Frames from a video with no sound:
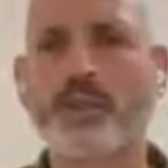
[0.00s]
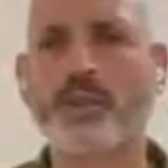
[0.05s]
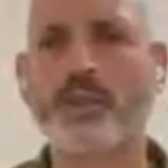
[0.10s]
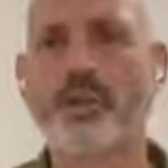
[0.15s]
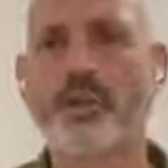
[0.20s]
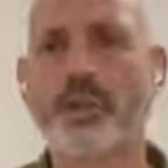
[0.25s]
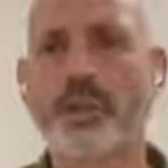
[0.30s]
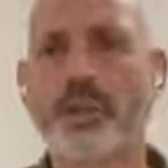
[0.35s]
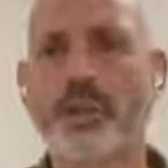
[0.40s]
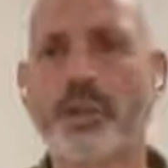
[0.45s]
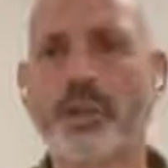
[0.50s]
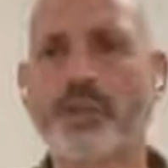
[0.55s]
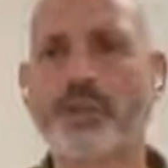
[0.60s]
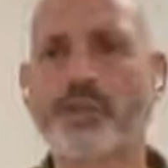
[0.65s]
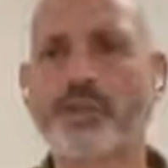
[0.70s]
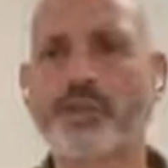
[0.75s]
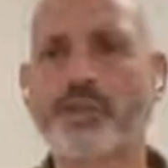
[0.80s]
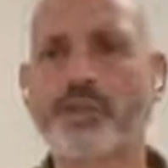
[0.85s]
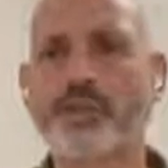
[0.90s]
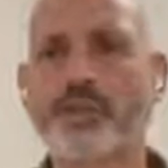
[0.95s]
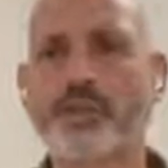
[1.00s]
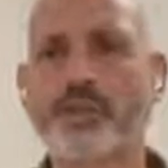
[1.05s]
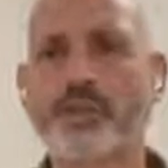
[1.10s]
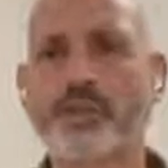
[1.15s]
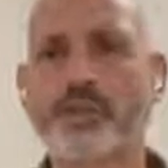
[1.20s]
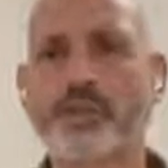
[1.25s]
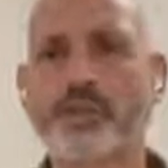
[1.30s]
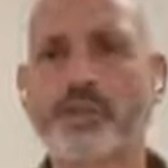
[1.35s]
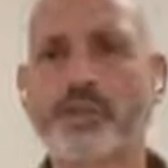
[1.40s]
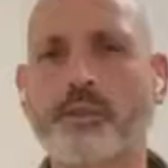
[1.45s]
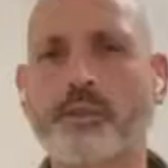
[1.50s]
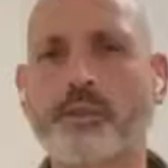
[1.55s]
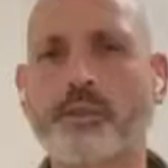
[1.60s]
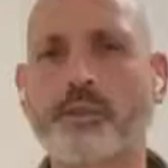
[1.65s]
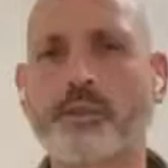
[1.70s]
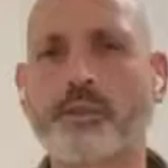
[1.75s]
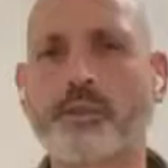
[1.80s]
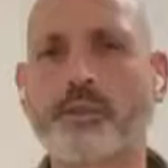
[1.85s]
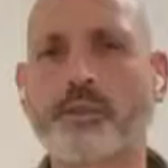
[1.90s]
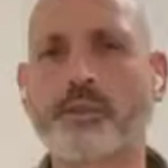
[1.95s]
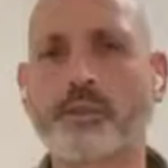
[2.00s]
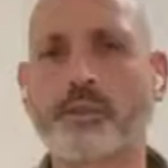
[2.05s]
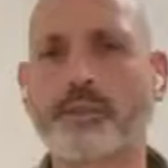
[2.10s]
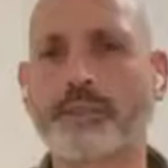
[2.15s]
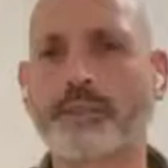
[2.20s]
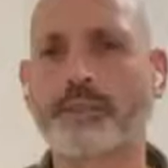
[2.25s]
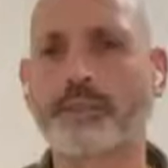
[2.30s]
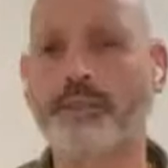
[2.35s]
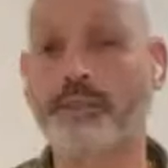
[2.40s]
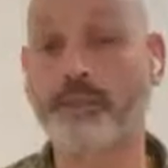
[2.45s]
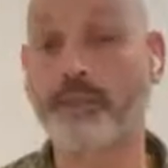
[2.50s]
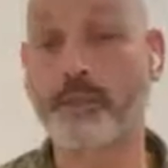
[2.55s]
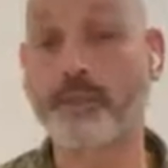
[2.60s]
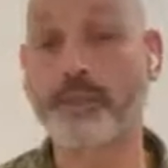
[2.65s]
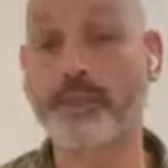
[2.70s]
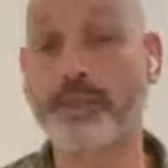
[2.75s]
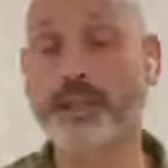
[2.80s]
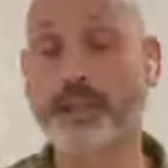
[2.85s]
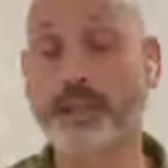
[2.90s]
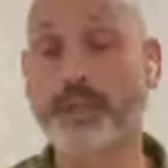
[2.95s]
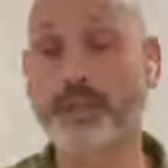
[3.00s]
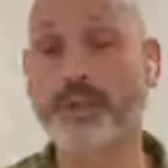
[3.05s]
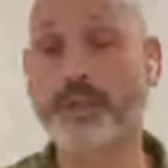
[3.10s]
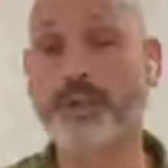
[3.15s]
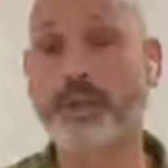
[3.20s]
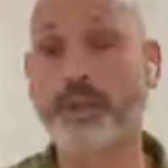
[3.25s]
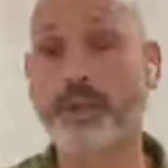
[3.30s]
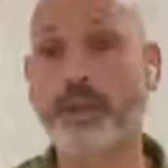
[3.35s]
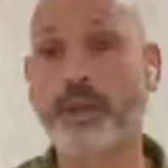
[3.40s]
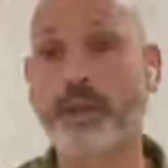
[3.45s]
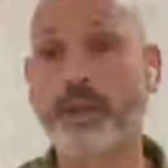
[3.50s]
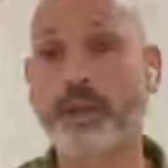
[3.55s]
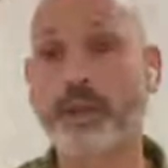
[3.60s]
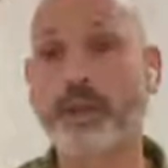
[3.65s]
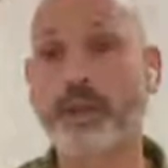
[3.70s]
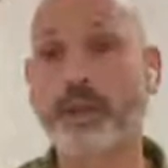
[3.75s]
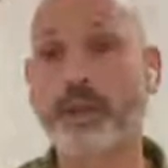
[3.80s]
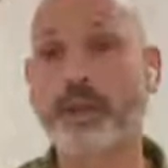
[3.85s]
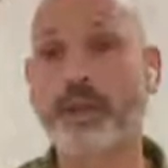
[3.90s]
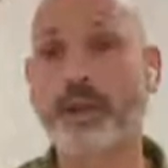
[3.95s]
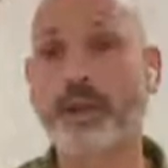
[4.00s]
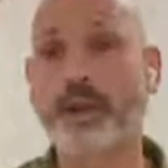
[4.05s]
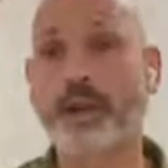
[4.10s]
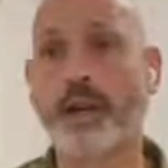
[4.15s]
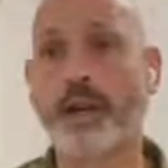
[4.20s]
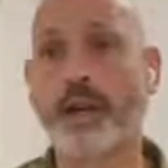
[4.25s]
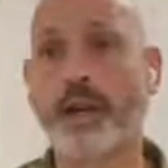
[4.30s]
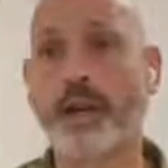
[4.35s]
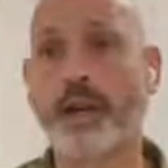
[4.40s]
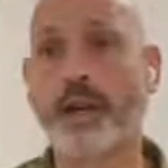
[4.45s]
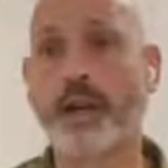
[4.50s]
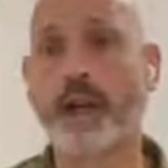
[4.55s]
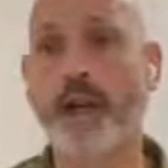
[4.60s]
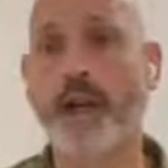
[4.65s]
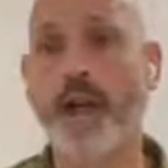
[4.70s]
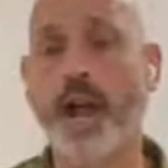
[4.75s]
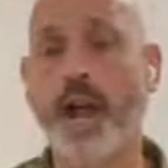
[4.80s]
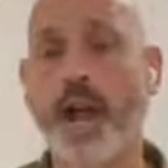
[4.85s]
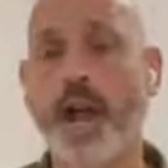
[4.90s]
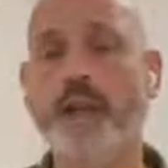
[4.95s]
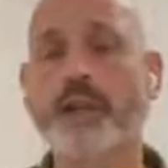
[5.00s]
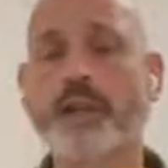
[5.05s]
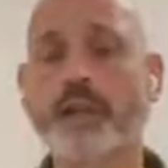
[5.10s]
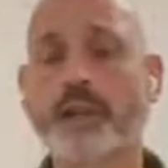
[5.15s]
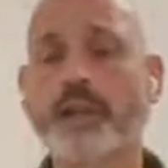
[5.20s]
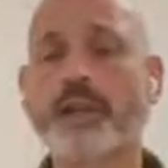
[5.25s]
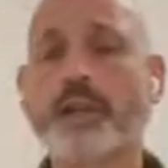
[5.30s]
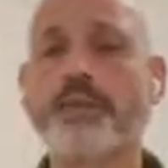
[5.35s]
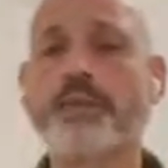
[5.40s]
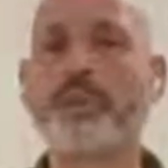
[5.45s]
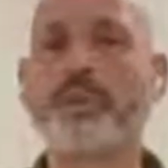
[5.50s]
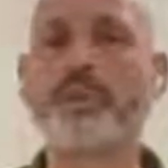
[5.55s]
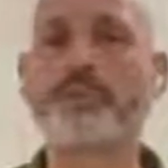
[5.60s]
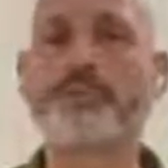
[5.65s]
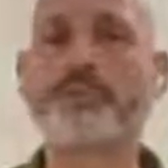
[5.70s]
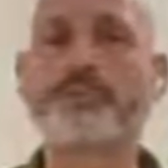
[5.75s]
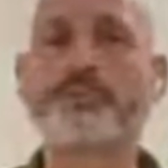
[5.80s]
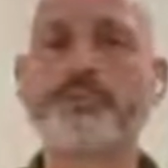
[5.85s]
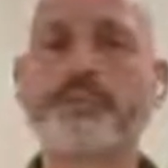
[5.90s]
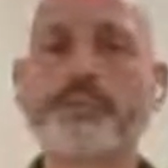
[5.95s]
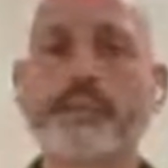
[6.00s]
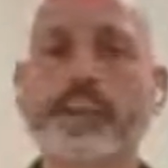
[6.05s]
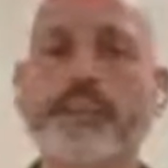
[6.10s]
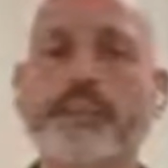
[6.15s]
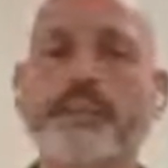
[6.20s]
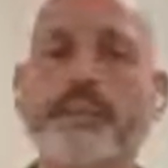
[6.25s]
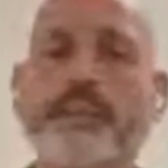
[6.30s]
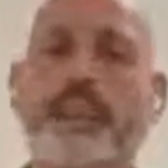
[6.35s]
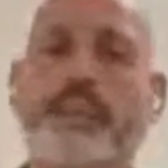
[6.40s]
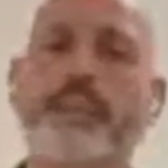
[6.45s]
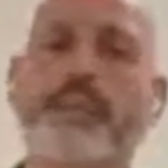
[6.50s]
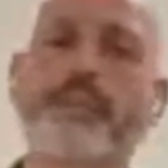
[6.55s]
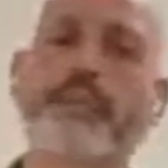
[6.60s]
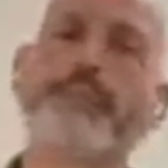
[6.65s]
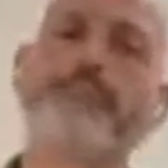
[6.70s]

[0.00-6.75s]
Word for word: to me, that's that sums up uh, how you can live your best life.